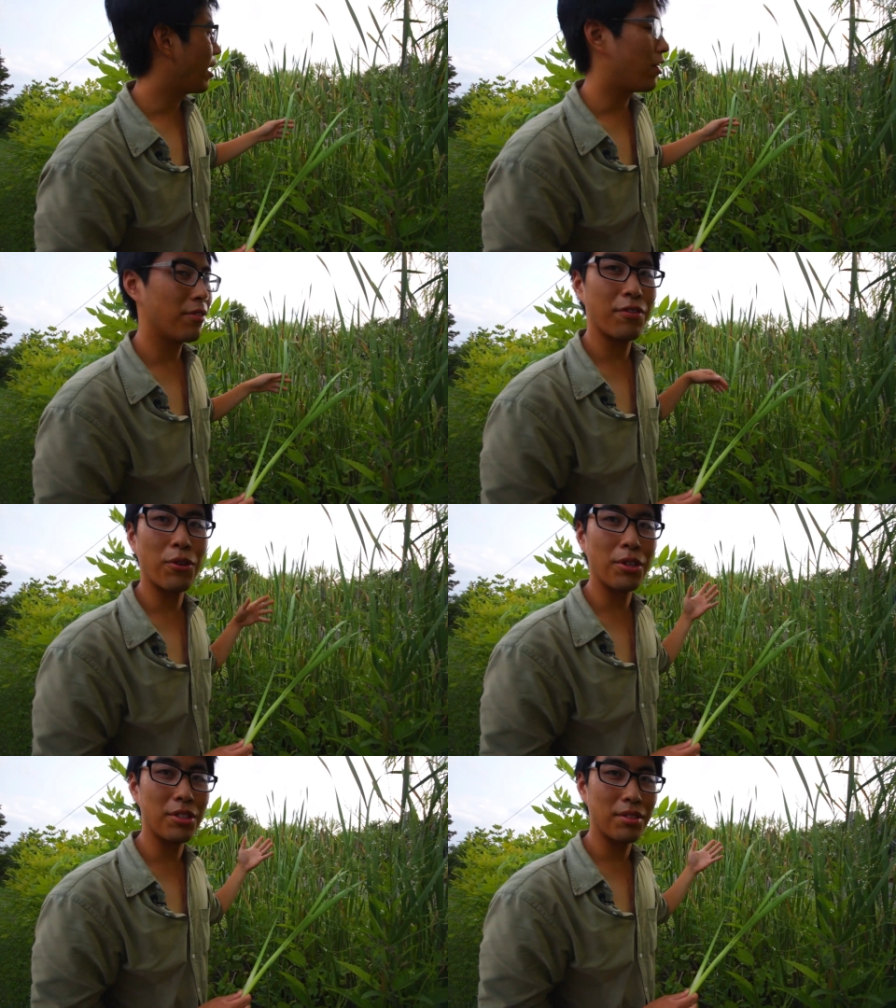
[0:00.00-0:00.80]
And of
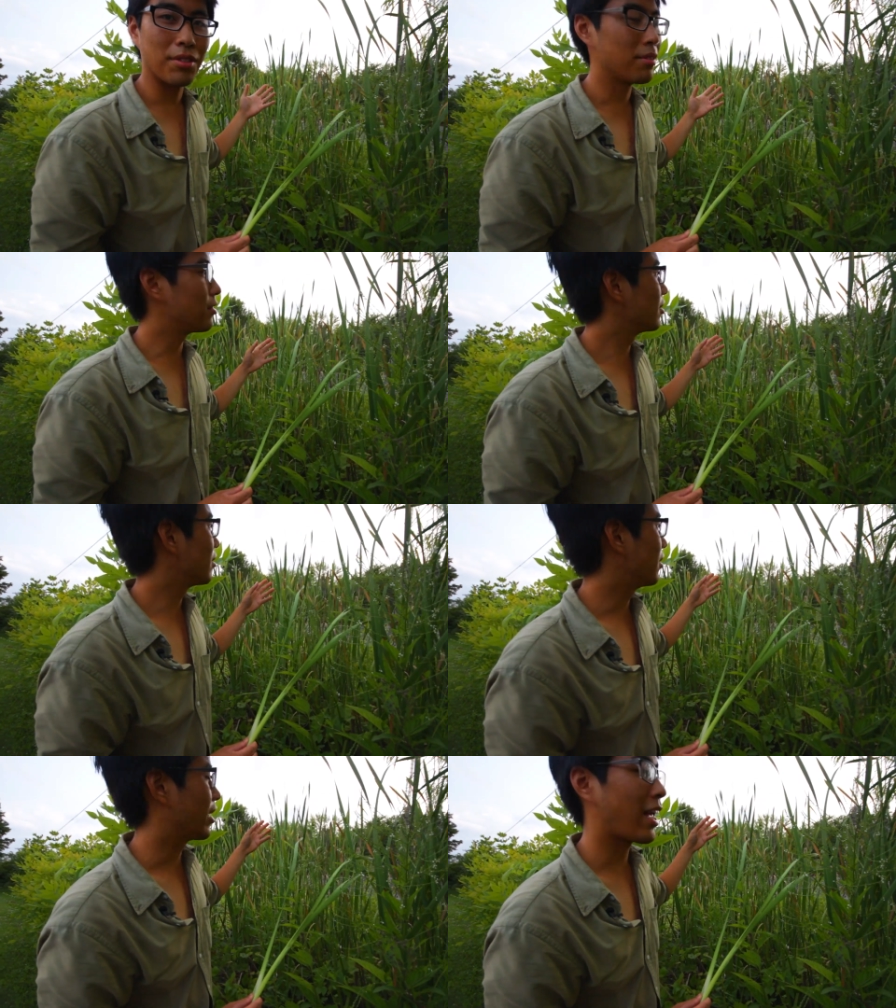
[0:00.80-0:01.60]
course,
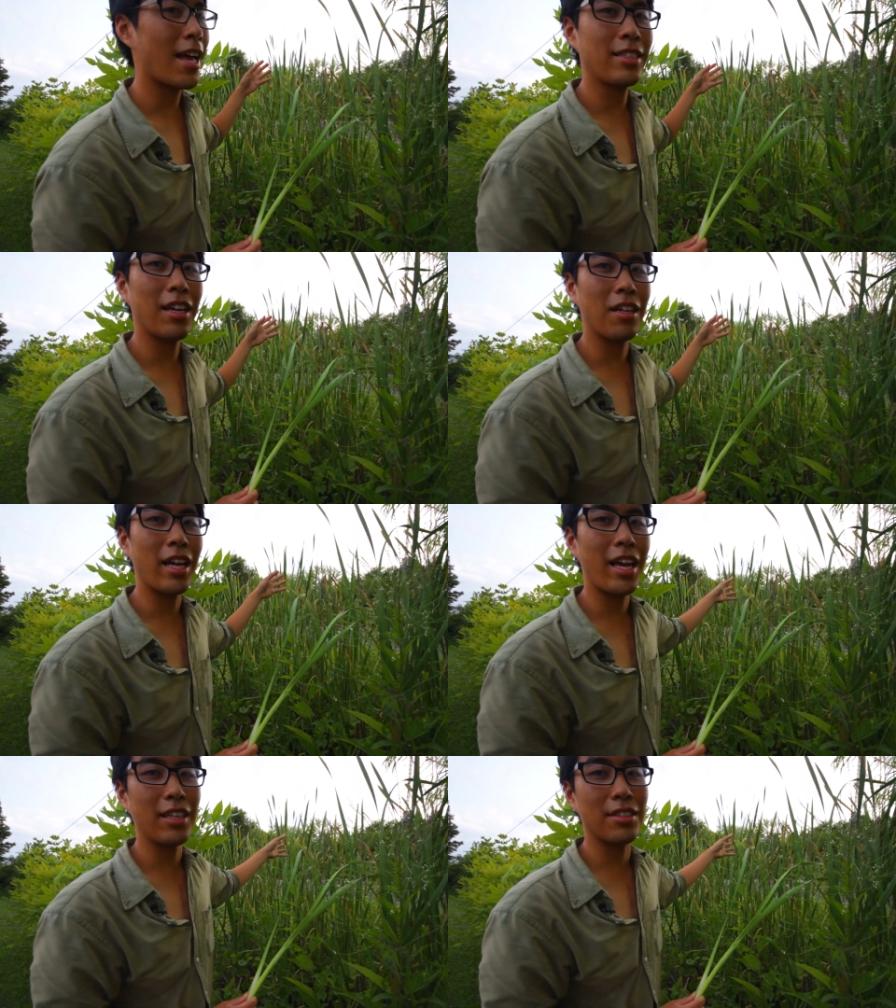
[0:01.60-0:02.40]
the cattail
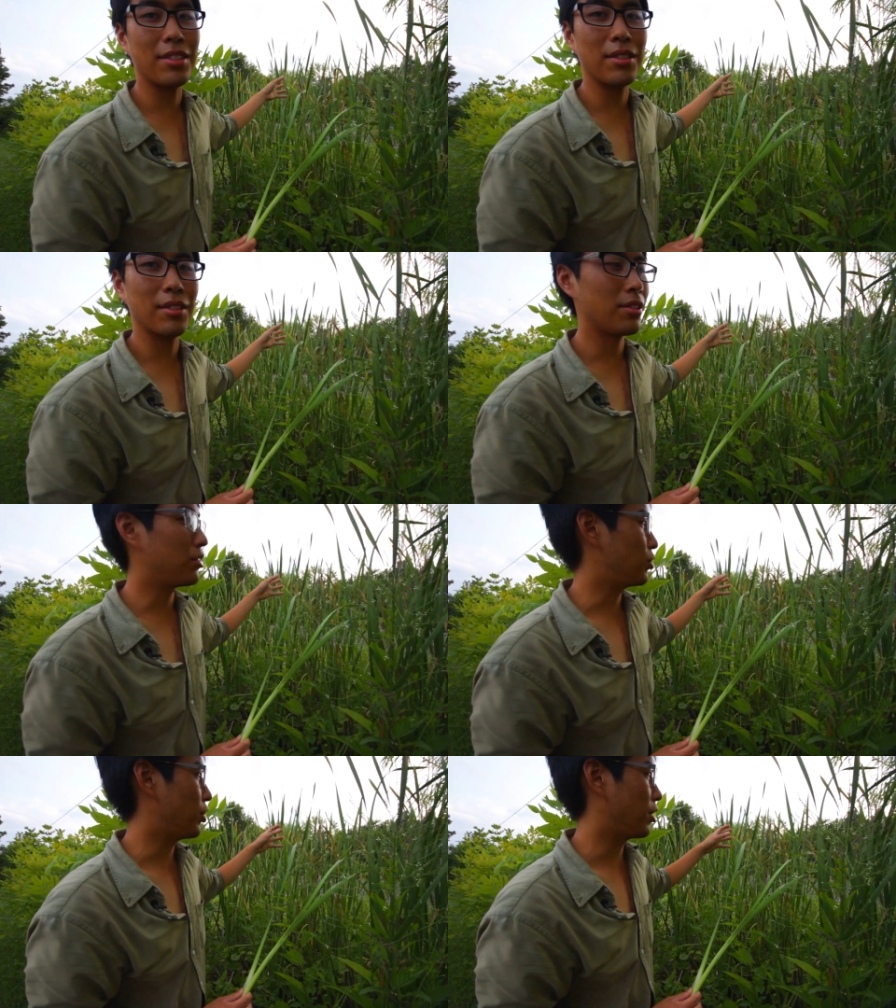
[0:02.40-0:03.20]
heads
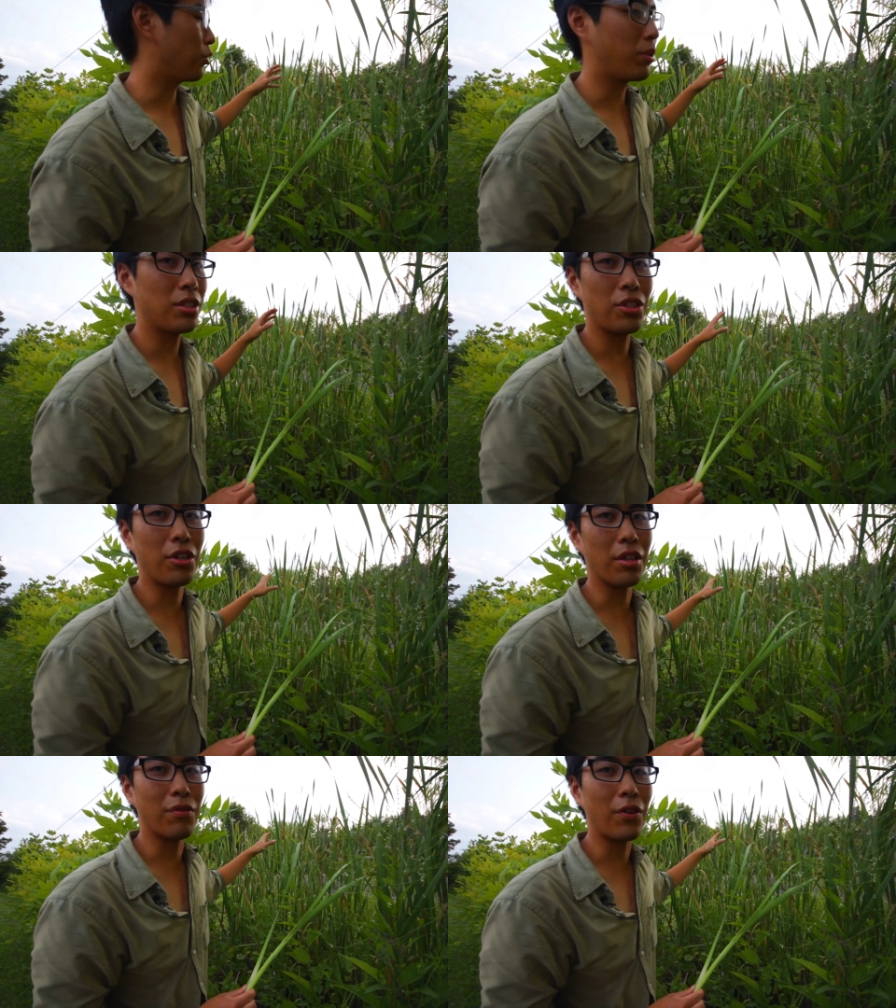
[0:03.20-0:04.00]
during the winter
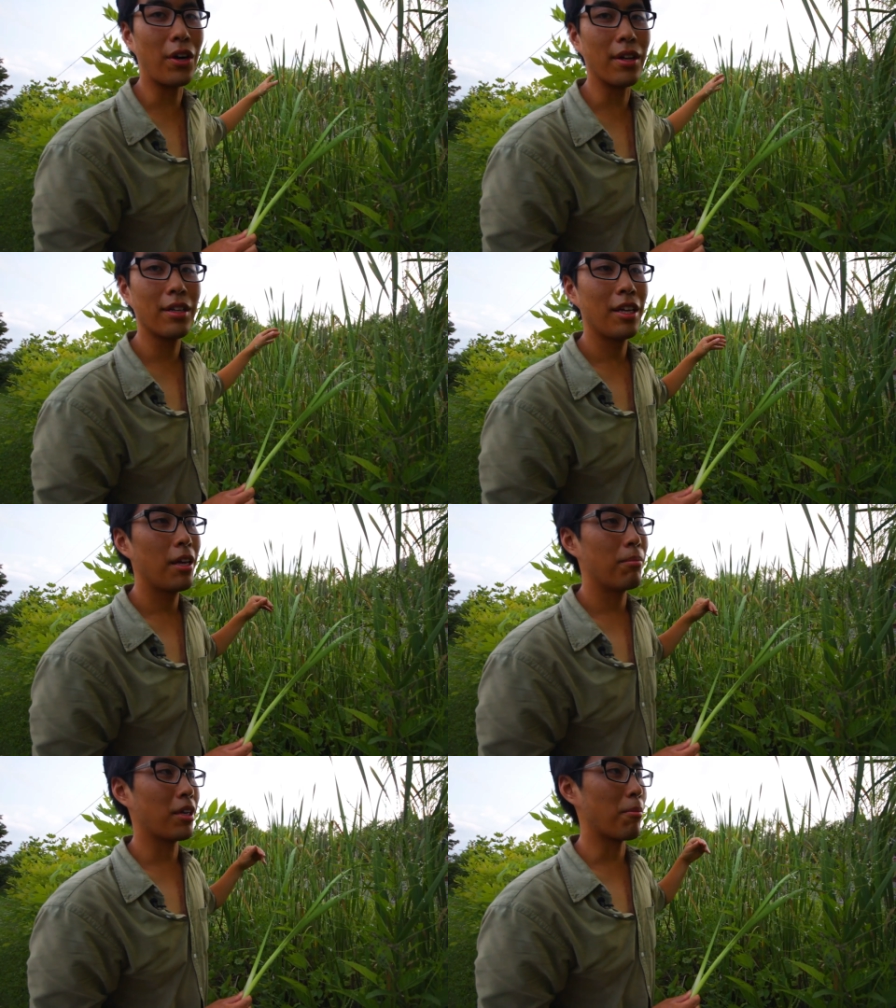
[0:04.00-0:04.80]
and the fall
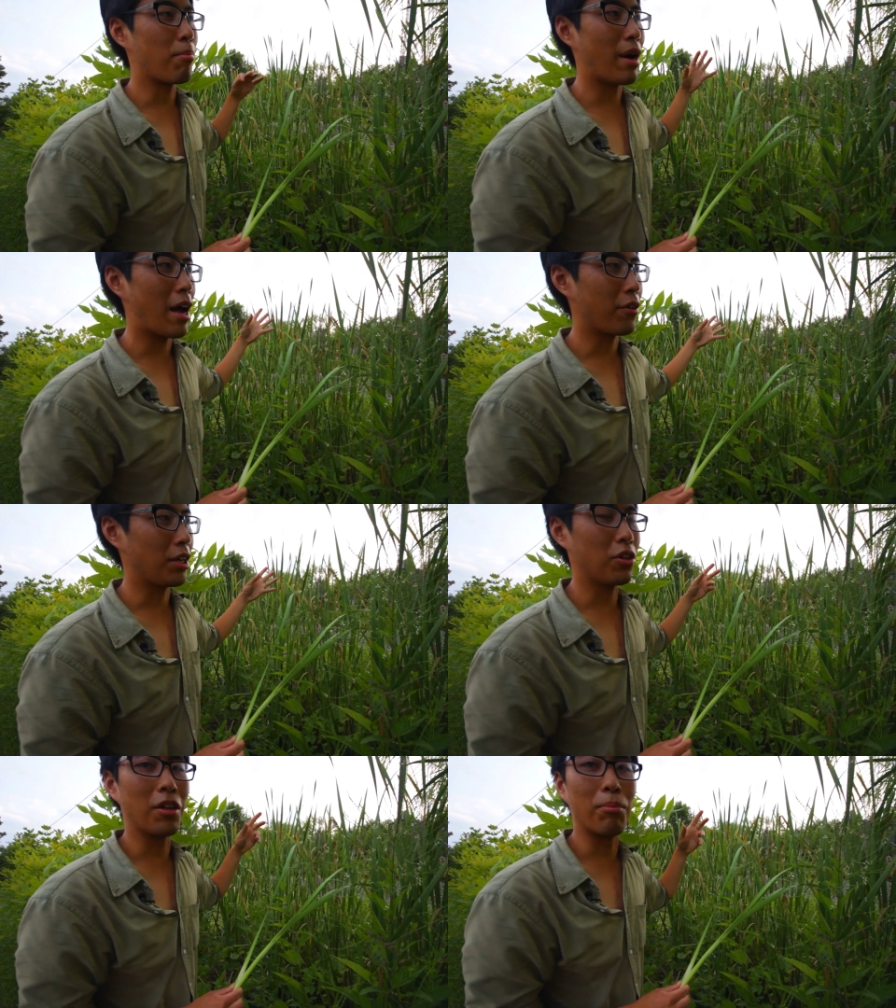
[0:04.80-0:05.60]
become brown,
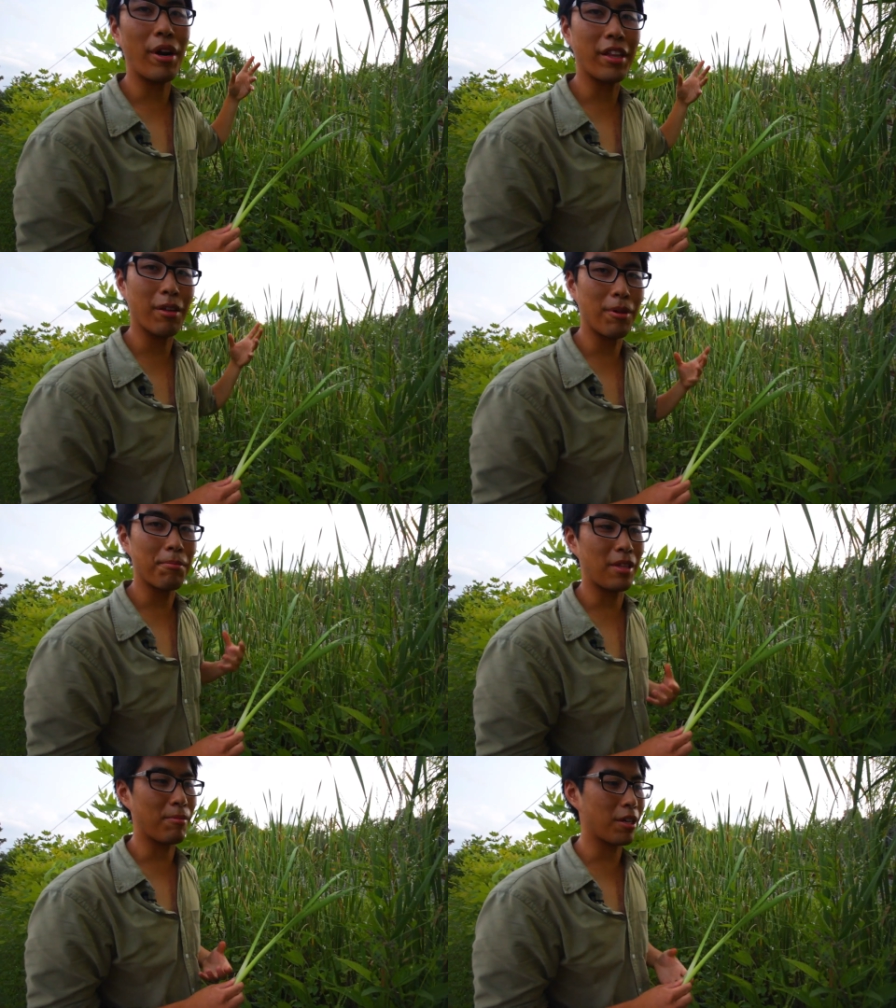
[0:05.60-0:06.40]
and you can break them
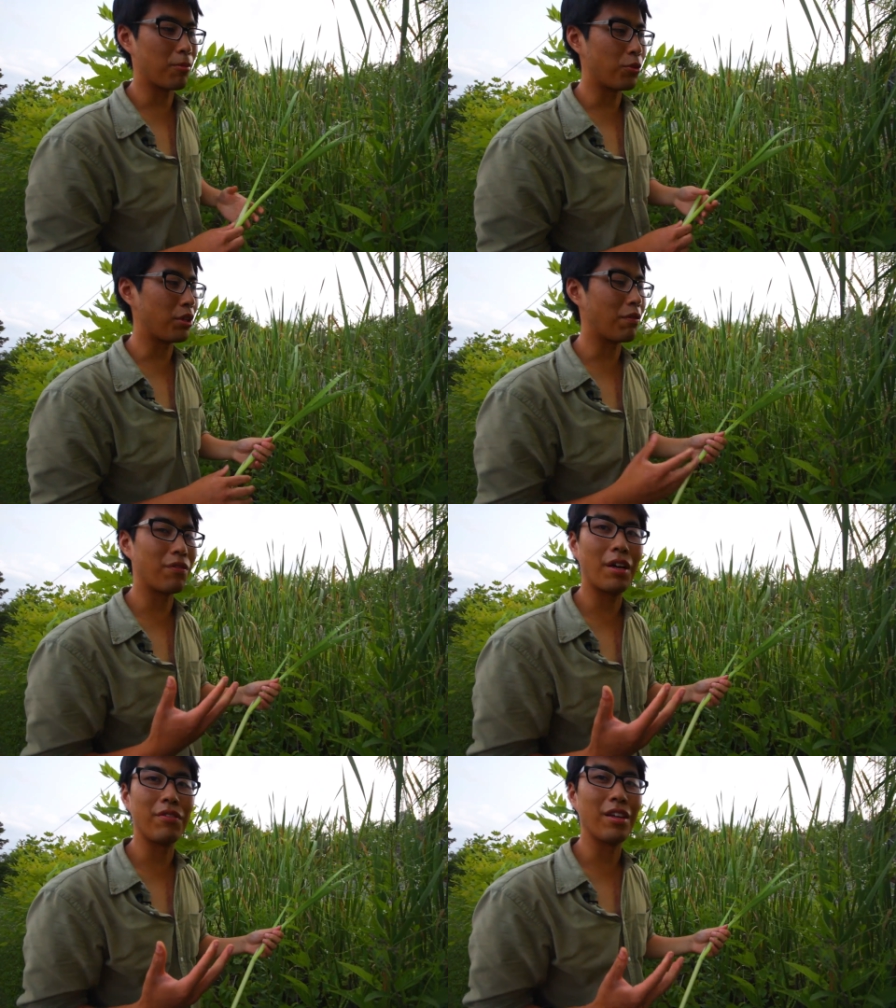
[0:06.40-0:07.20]
up and they become really
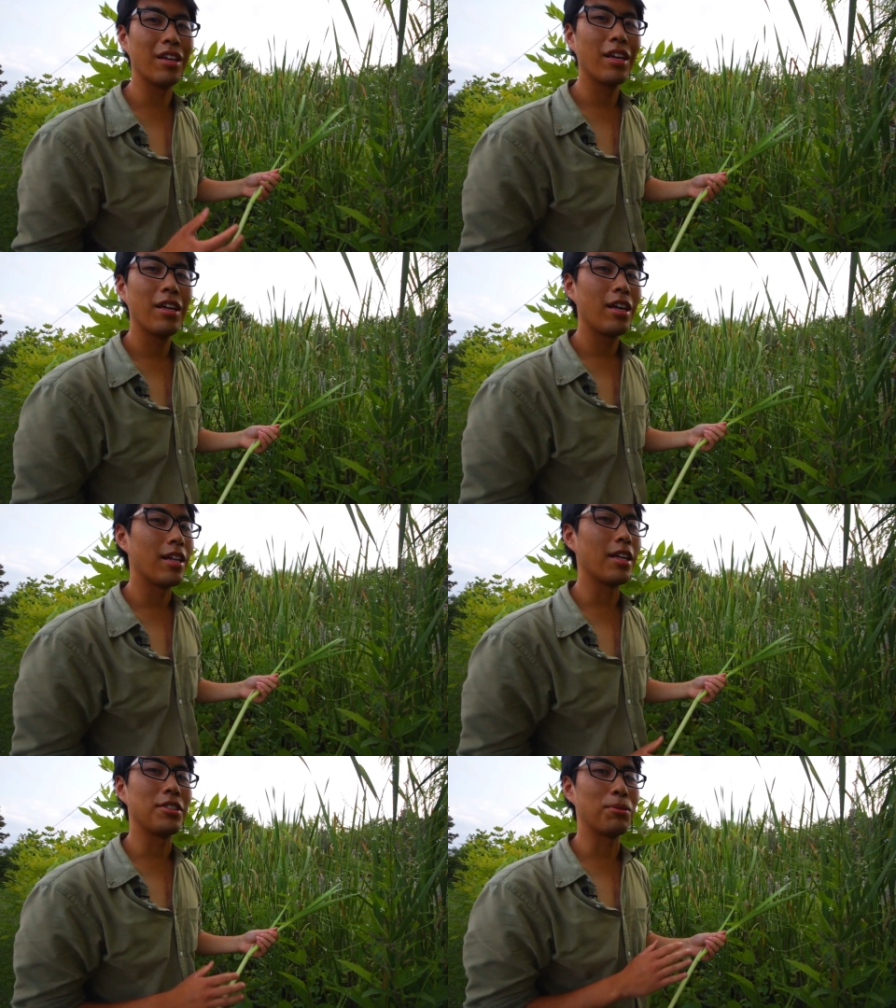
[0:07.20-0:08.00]
fluffy.
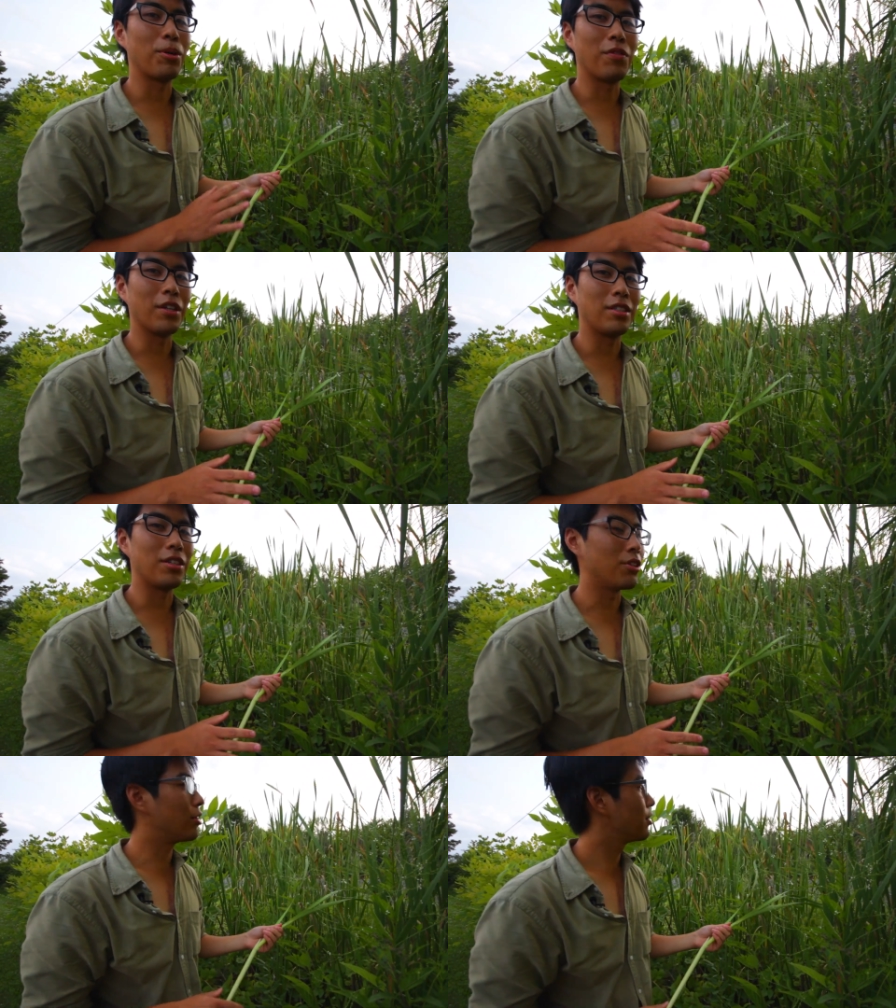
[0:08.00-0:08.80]
And that's just perfect
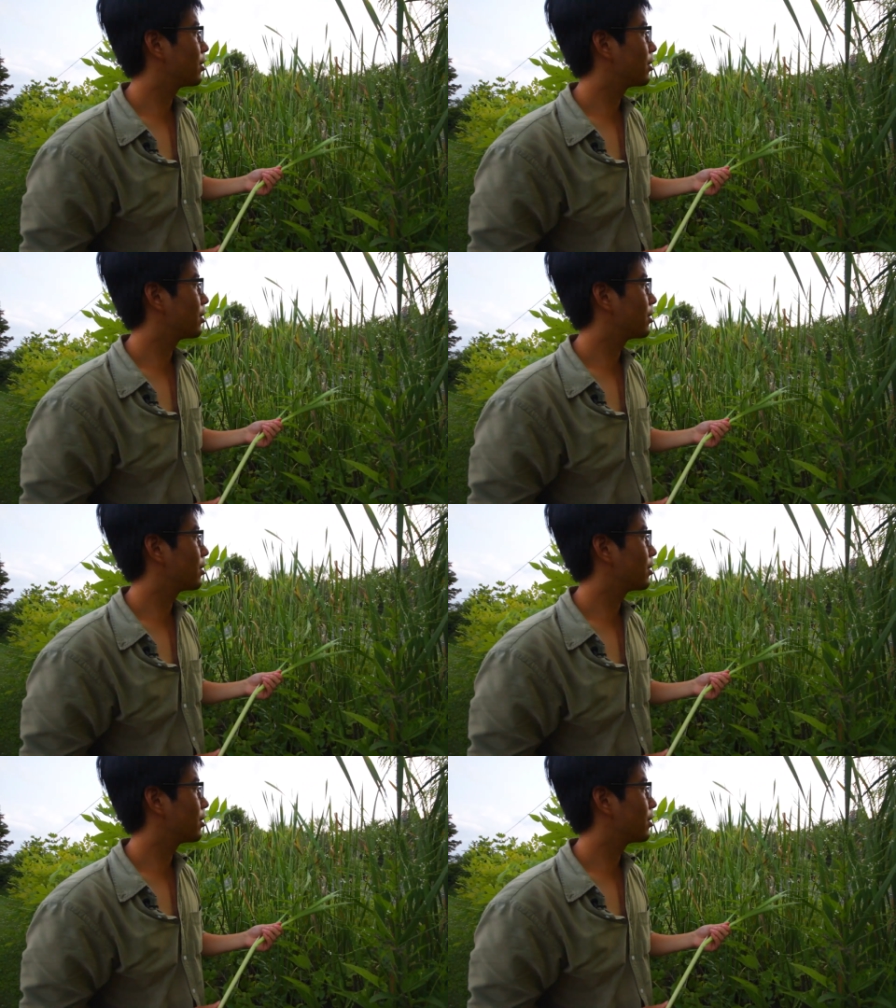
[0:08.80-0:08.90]
tinder.